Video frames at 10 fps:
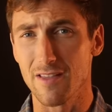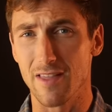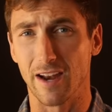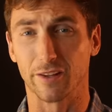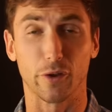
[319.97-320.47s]

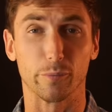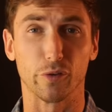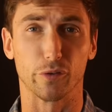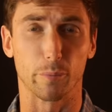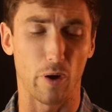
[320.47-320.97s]
that accepts a
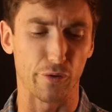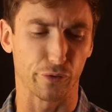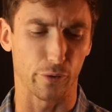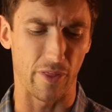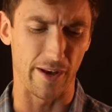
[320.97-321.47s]

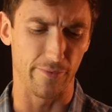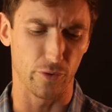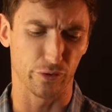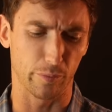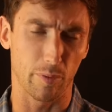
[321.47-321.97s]
suppressor, that if
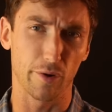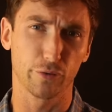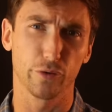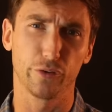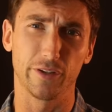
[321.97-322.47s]
your
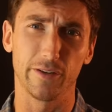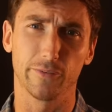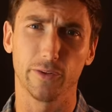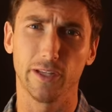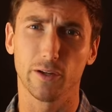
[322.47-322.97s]
suppressor
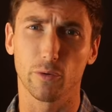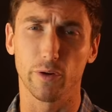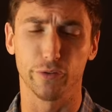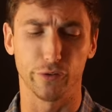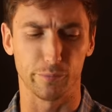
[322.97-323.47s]
significantly
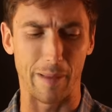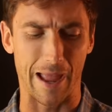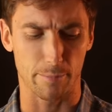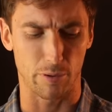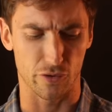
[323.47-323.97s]
increases
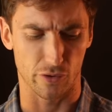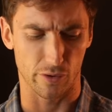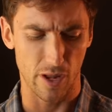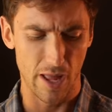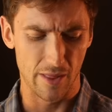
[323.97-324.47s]
back
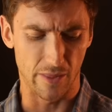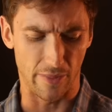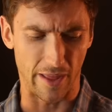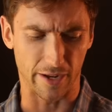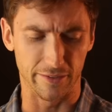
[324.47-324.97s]
pressure,
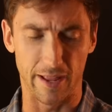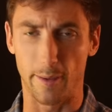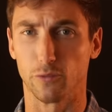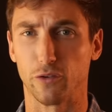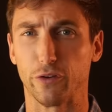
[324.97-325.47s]
that that could
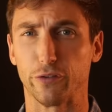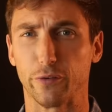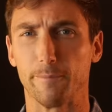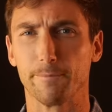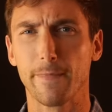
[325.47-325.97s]
damage the
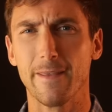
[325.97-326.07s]
system.